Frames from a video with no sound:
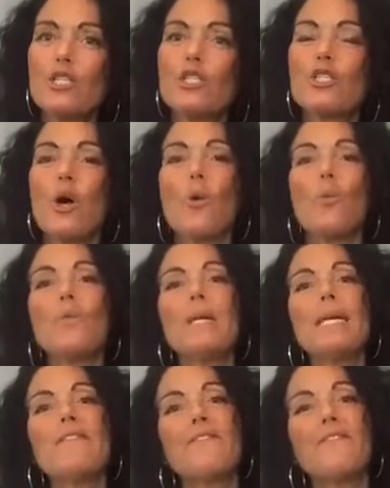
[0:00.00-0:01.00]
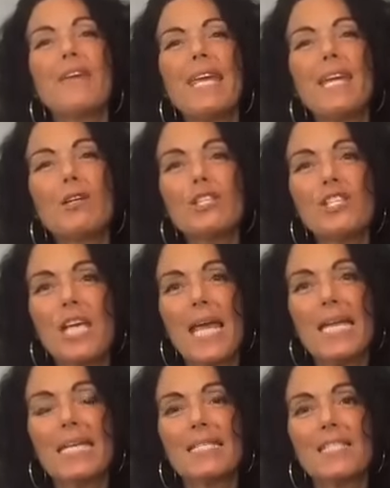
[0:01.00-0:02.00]
So we fear
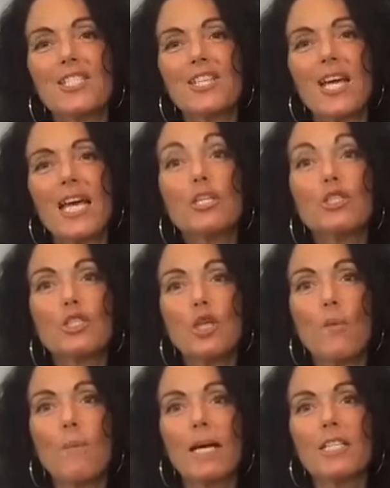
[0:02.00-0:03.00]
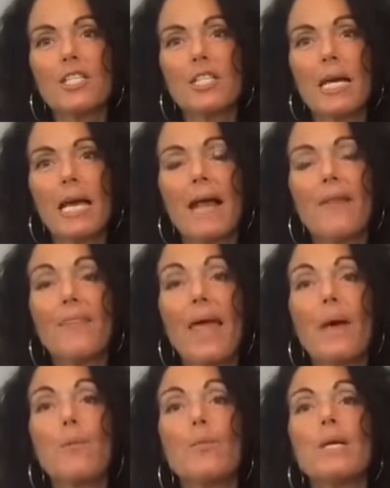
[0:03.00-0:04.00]
change so much that
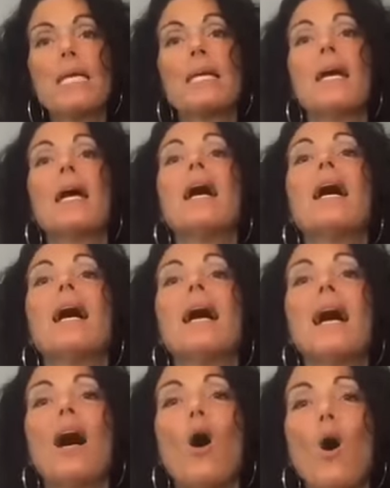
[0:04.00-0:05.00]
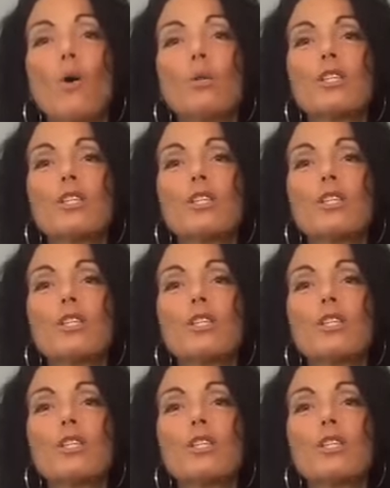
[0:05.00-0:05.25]
we hold